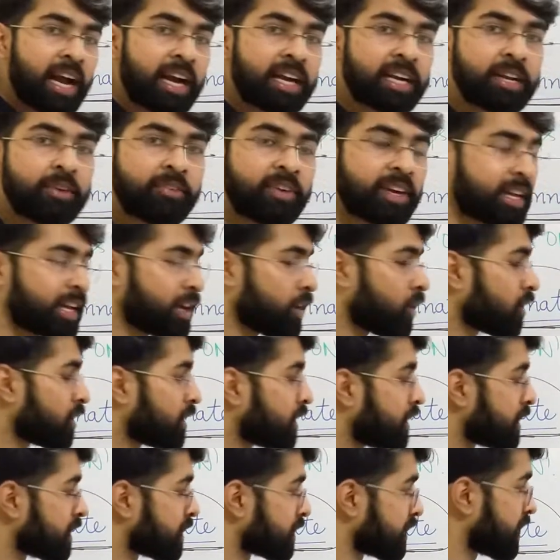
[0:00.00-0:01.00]
activity
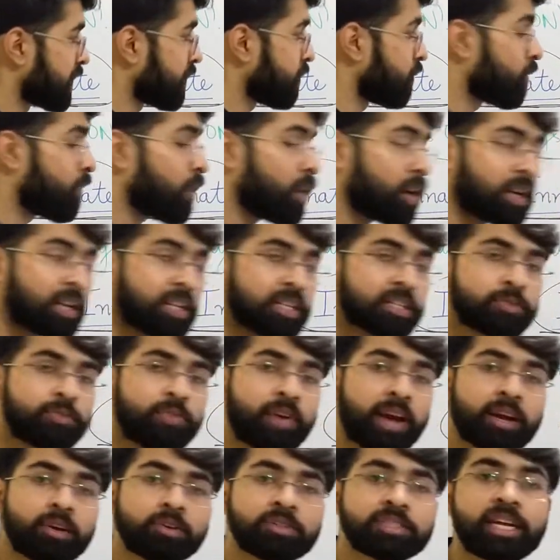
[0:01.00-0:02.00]
on this. What does
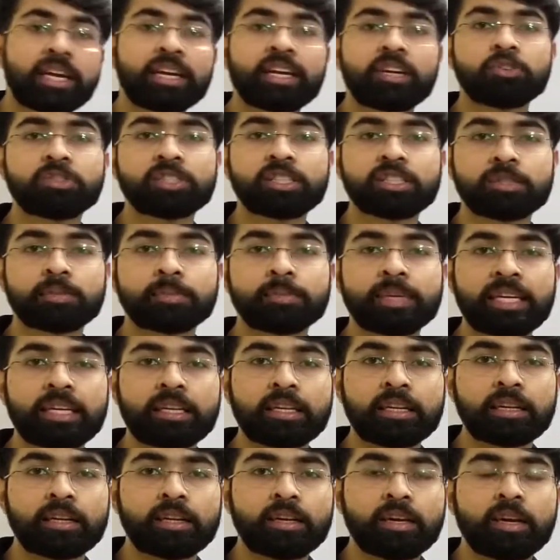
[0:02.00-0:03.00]
phagocytosis
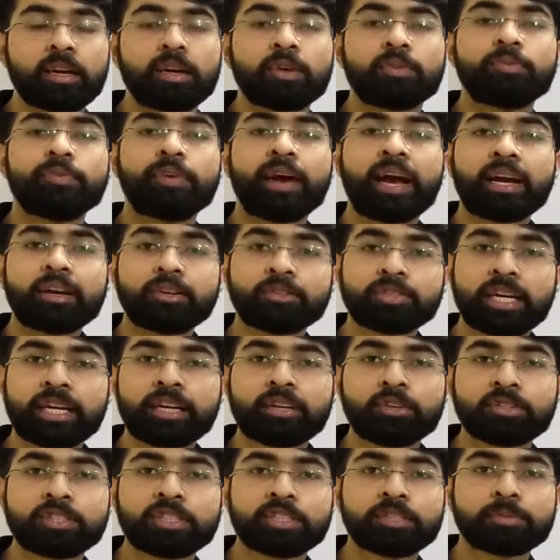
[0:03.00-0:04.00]
mean?
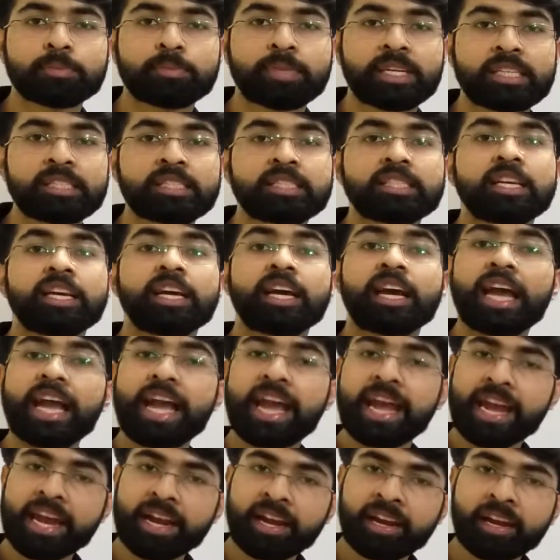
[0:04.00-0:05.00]
Phagocytosis means
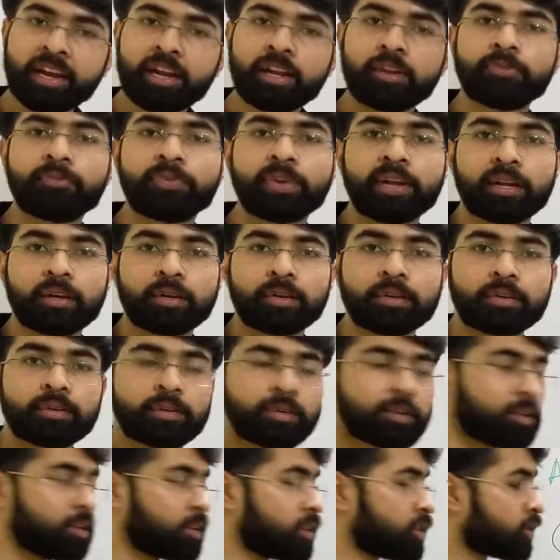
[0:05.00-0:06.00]
engulfing.
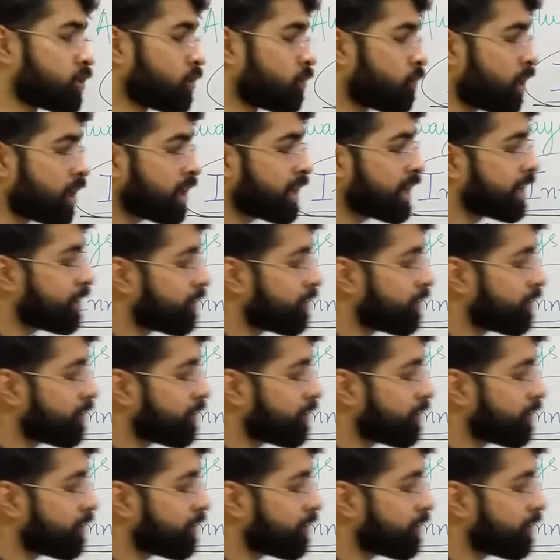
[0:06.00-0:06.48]
So what